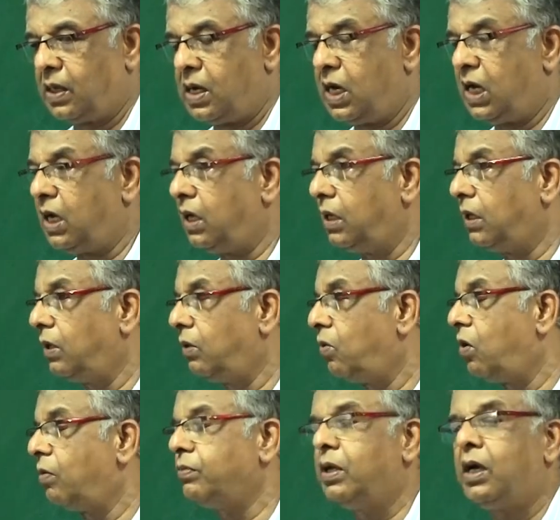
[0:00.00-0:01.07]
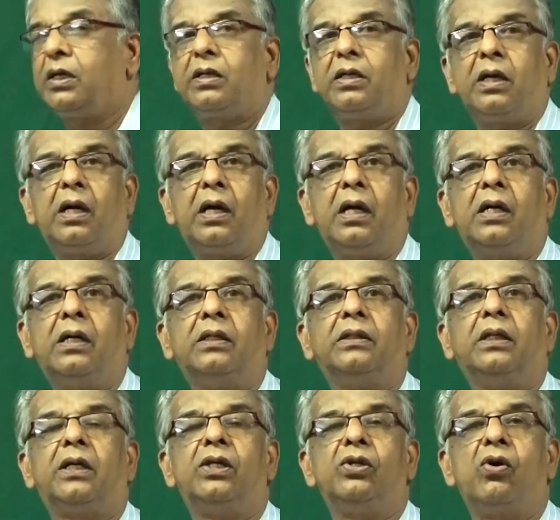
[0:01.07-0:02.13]
I hope
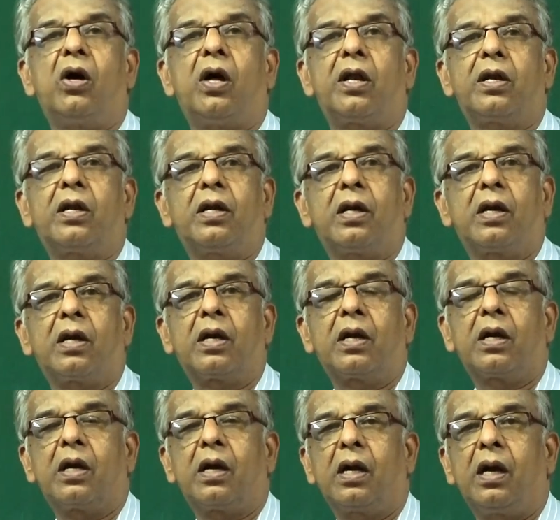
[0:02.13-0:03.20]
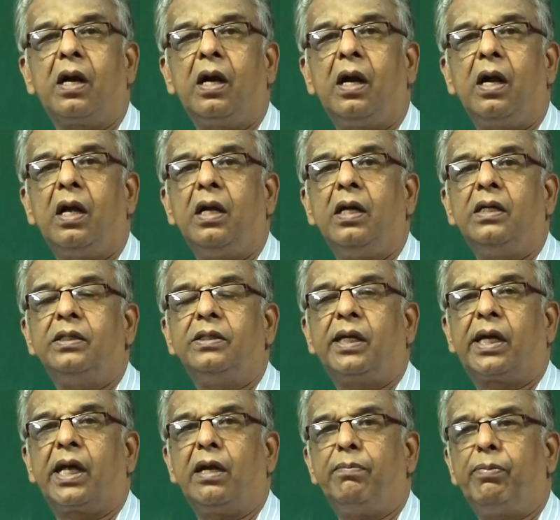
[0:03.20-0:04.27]
that you are
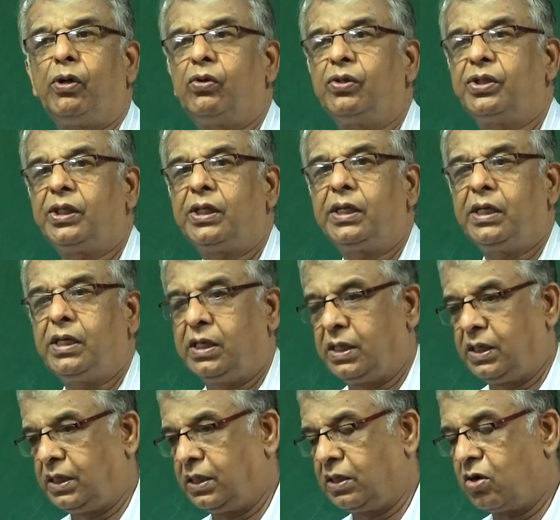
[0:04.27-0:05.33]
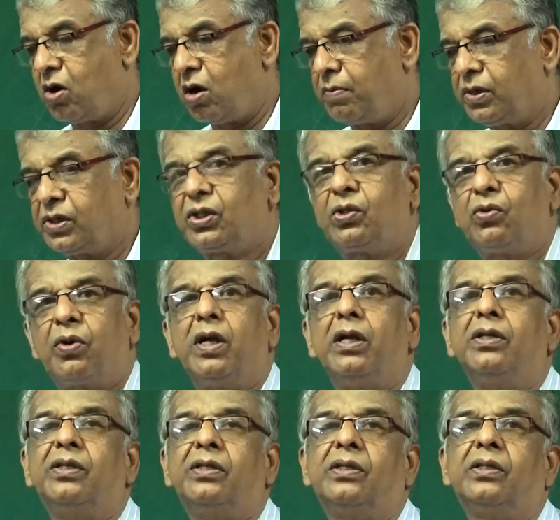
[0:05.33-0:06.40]
second PUC commerce
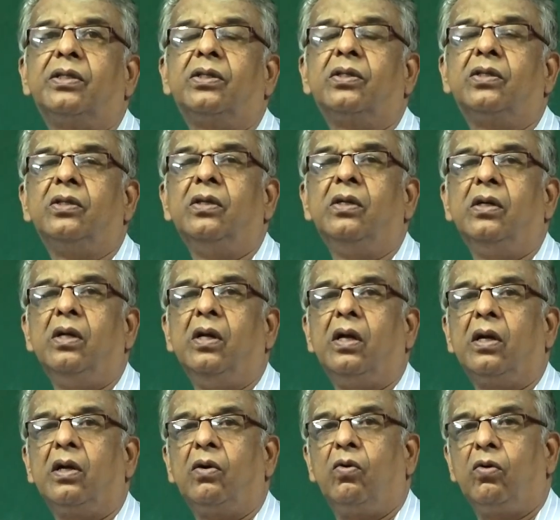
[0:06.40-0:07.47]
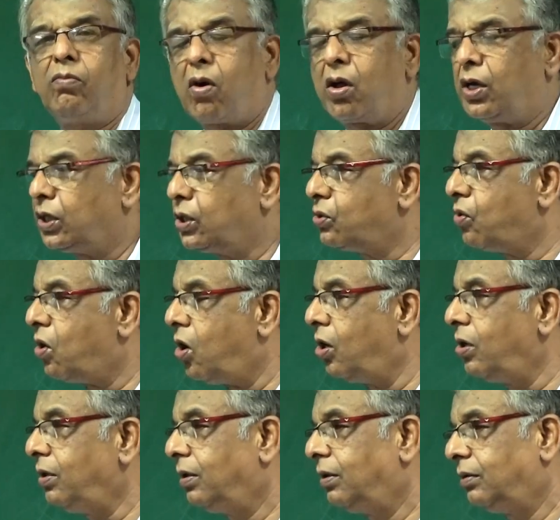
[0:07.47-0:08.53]
students. Good morning to
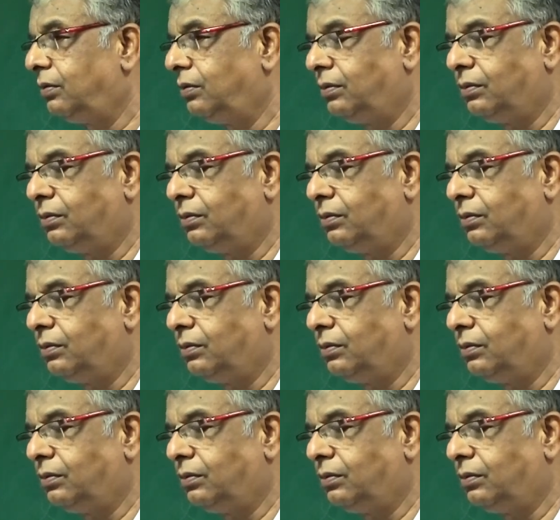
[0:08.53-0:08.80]
all.